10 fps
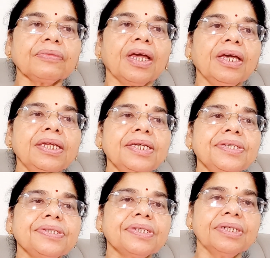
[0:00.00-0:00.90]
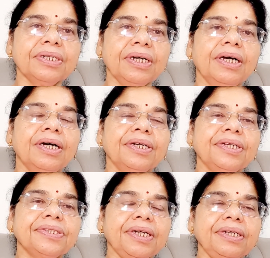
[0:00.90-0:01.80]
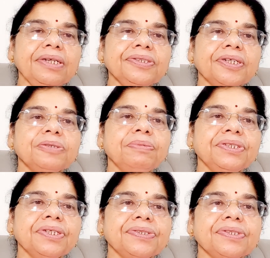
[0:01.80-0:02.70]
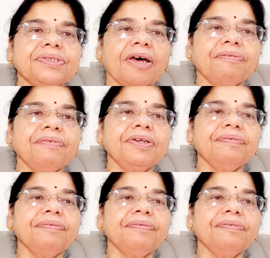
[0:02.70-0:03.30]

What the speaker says: In his dissenting judgment, Justice R.V.